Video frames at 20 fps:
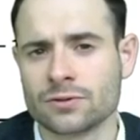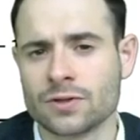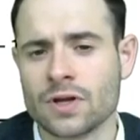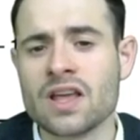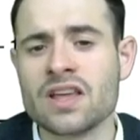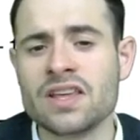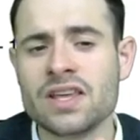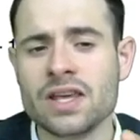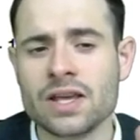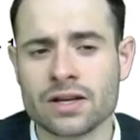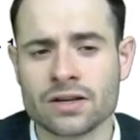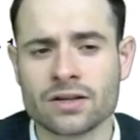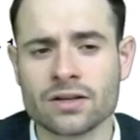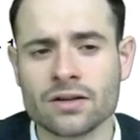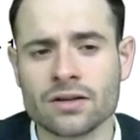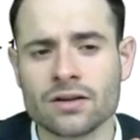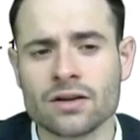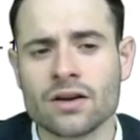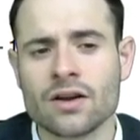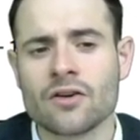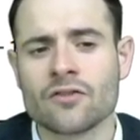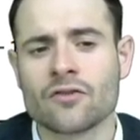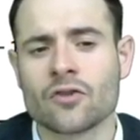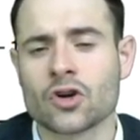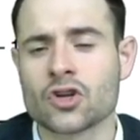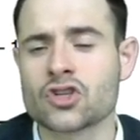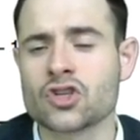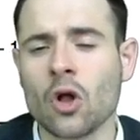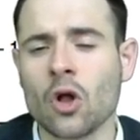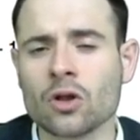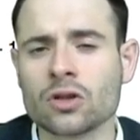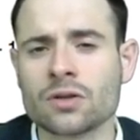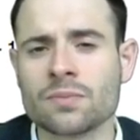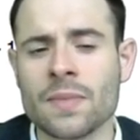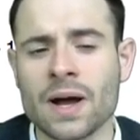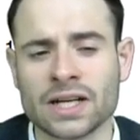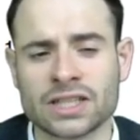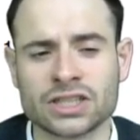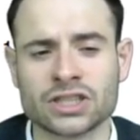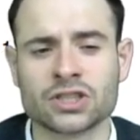Here, for salt,
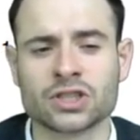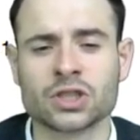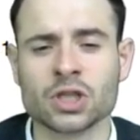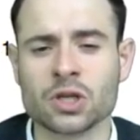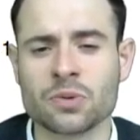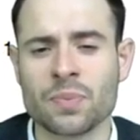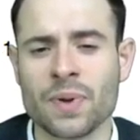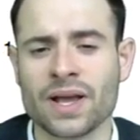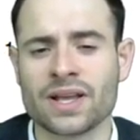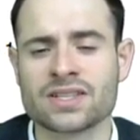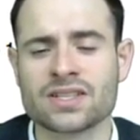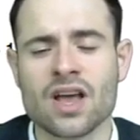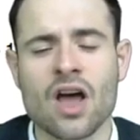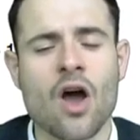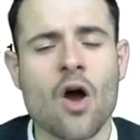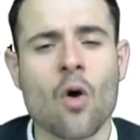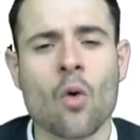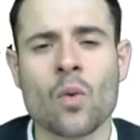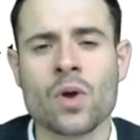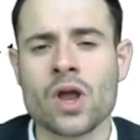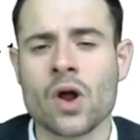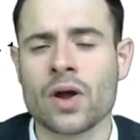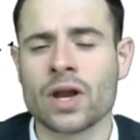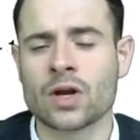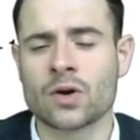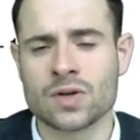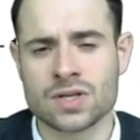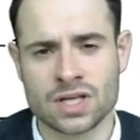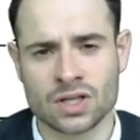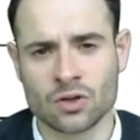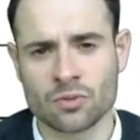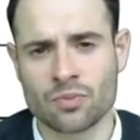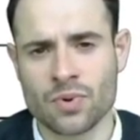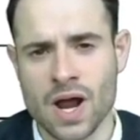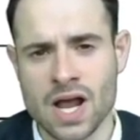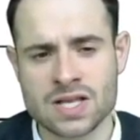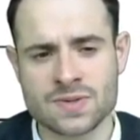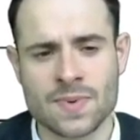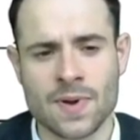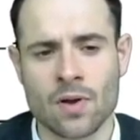matches, and toothpicks, we are increasing the
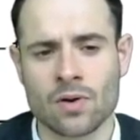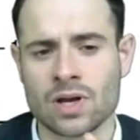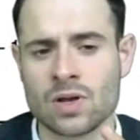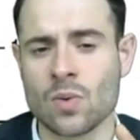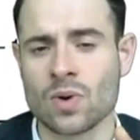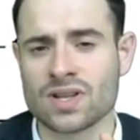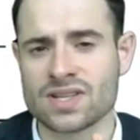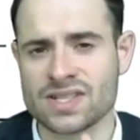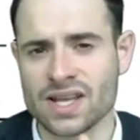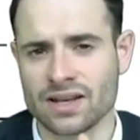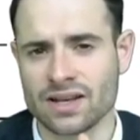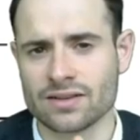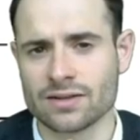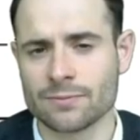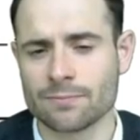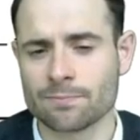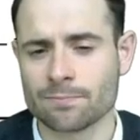price by only 1 cent.